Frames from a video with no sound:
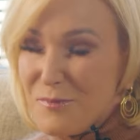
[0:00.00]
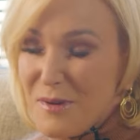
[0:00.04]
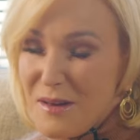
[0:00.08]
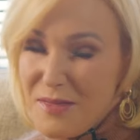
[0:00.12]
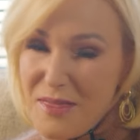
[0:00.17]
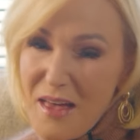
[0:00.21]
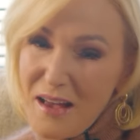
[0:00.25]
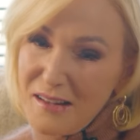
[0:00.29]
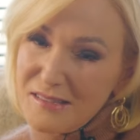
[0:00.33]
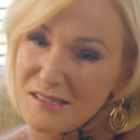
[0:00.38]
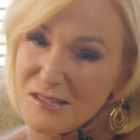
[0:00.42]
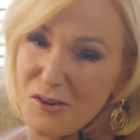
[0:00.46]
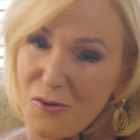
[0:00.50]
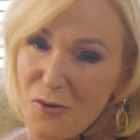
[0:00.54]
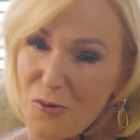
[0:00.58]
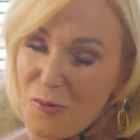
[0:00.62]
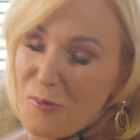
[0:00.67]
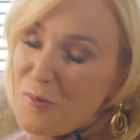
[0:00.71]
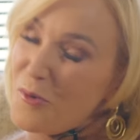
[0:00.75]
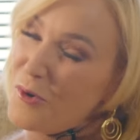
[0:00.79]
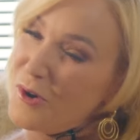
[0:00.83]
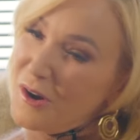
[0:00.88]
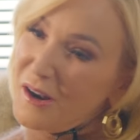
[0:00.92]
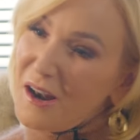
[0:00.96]
But that's the whole
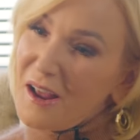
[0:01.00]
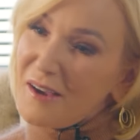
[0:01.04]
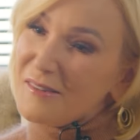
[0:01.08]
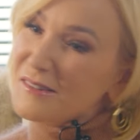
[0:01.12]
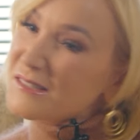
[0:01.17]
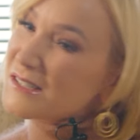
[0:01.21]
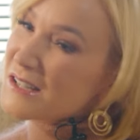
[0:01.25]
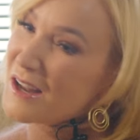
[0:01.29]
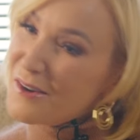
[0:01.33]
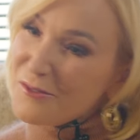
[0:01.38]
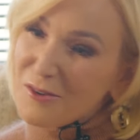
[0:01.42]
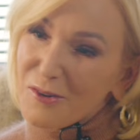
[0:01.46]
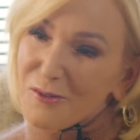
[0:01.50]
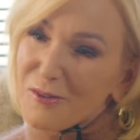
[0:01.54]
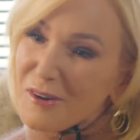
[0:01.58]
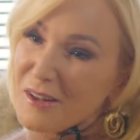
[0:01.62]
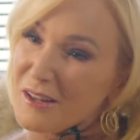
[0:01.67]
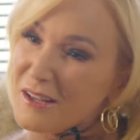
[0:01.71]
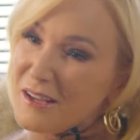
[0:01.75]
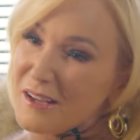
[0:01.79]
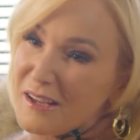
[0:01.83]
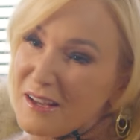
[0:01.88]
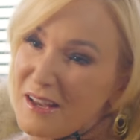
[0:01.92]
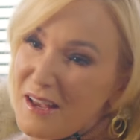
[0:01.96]
point. I was never
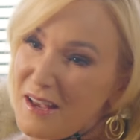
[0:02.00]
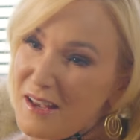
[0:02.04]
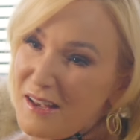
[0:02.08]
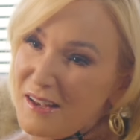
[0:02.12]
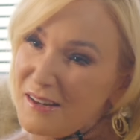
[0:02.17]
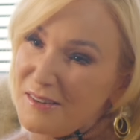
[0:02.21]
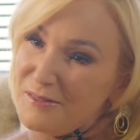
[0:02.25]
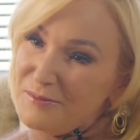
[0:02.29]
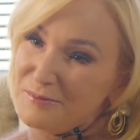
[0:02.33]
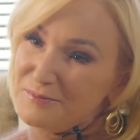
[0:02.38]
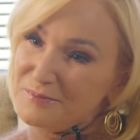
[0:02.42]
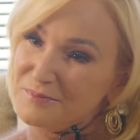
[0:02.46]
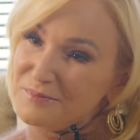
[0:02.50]
really a kid.